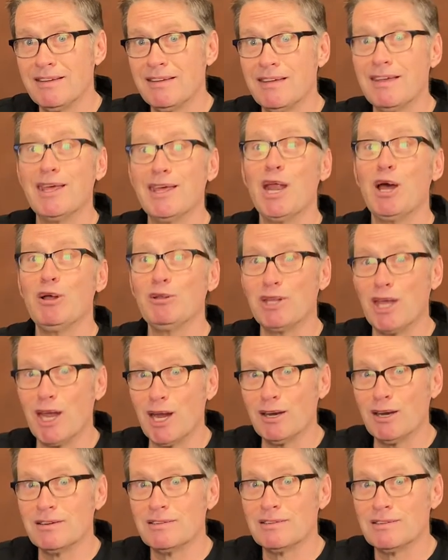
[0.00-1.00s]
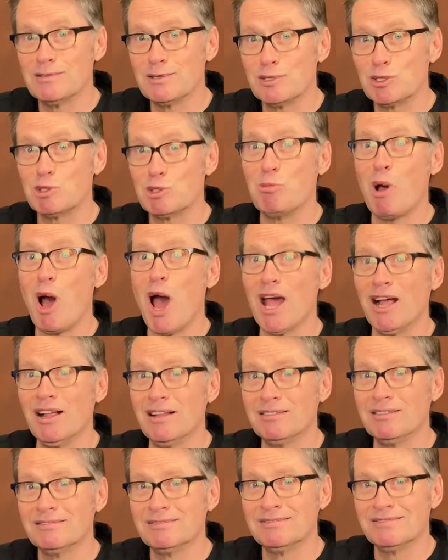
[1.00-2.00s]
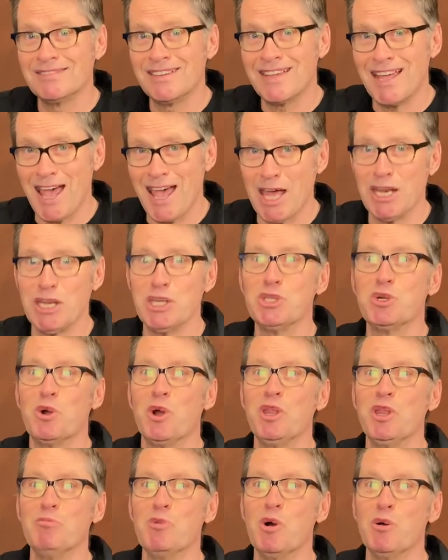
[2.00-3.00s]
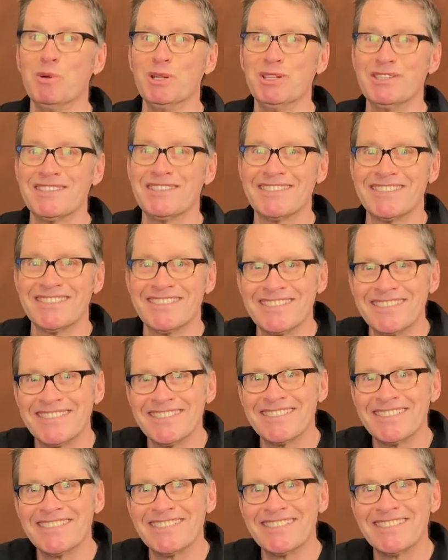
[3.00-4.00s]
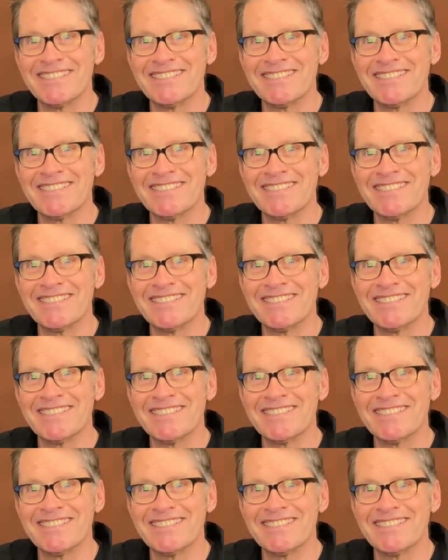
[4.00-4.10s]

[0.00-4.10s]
Get out there, smile, and enjoy the moments. Thank